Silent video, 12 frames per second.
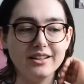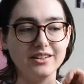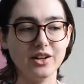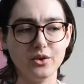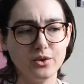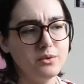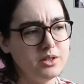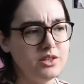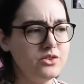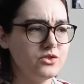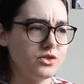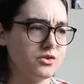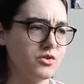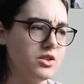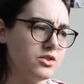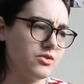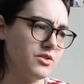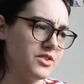you know, he just
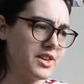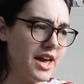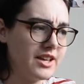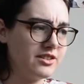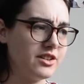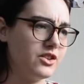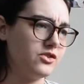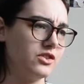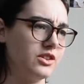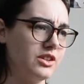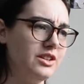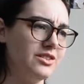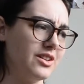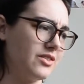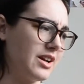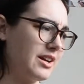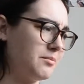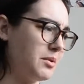runs a gas station. He's never
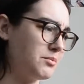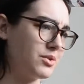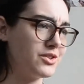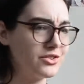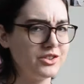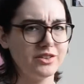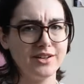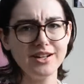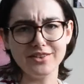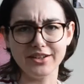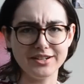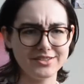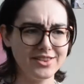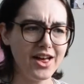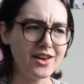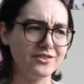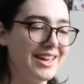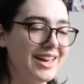been president of anything in his
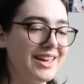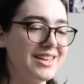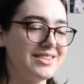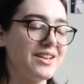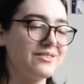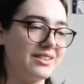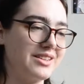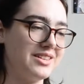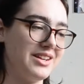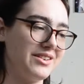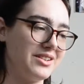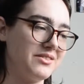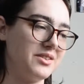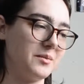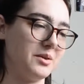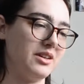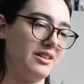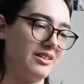life. Is that really the narrative that
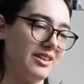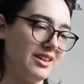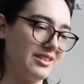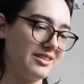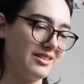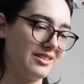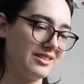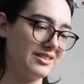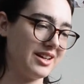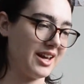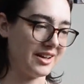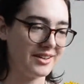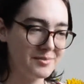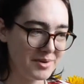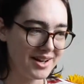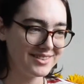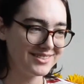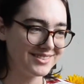we like care
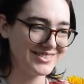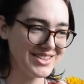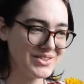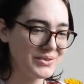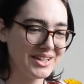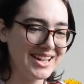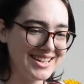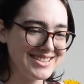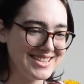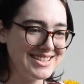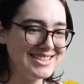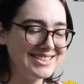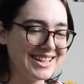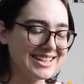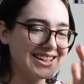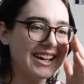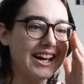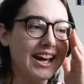about in 2019?
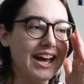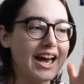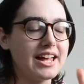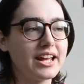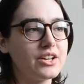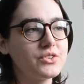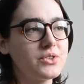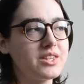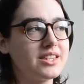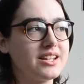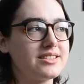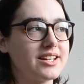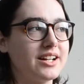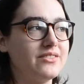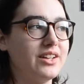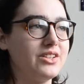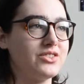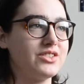Like, and I also think that it's kind of
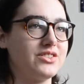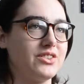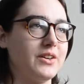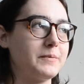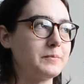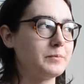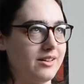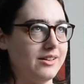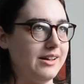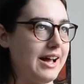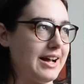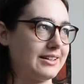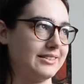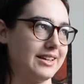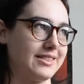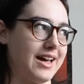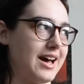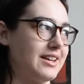dangerous to like act
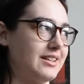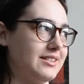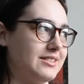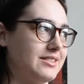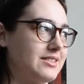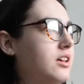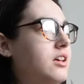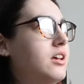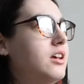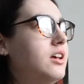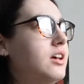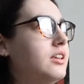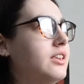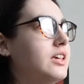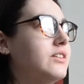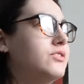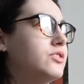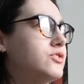like that is
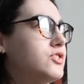like, if you're